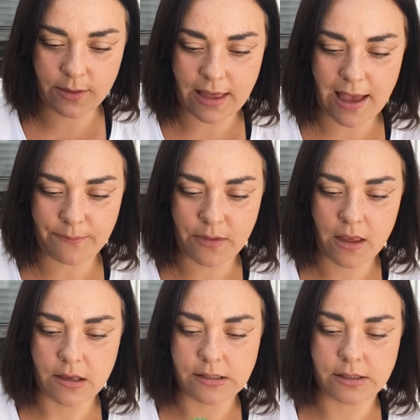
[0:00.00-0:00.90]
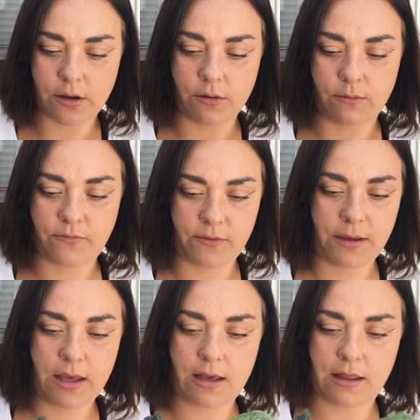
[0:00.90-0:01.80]
that. So for
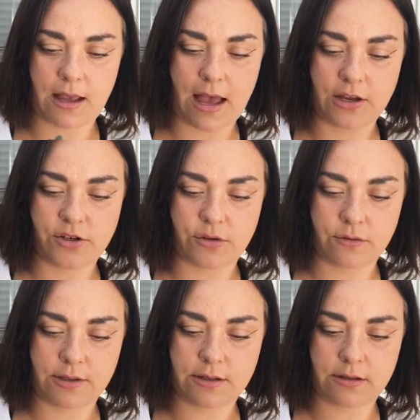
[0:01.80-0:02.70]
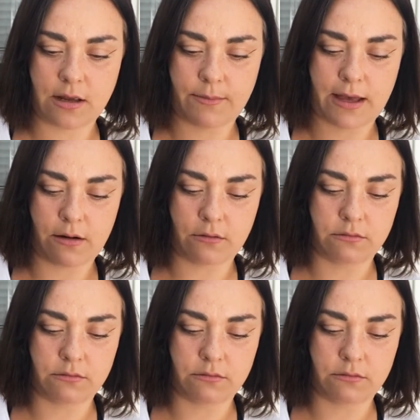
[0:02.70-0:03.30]
me, like I juice about